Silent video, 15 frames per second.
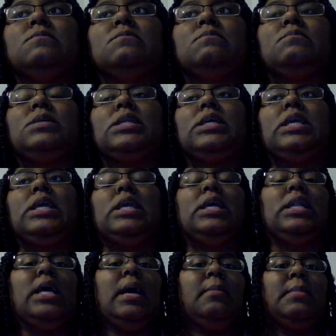but
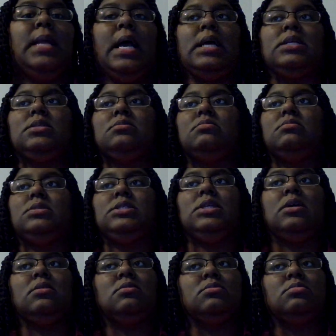again, I'm not, you
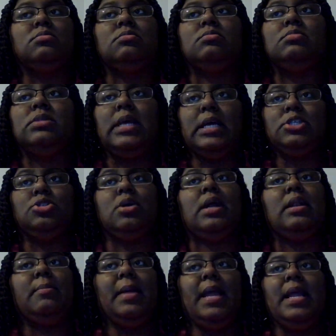know, not
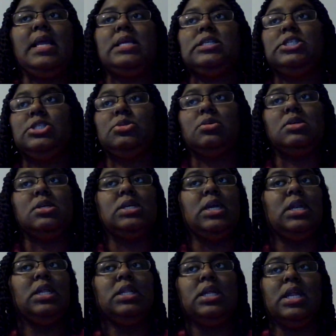trying to bash or
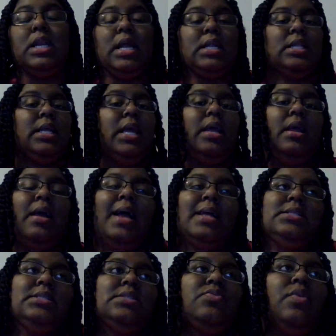anything like that. I
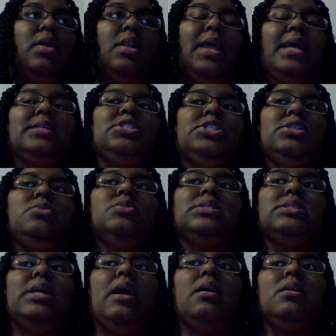just felt like she
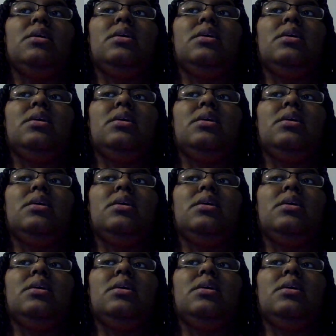was not a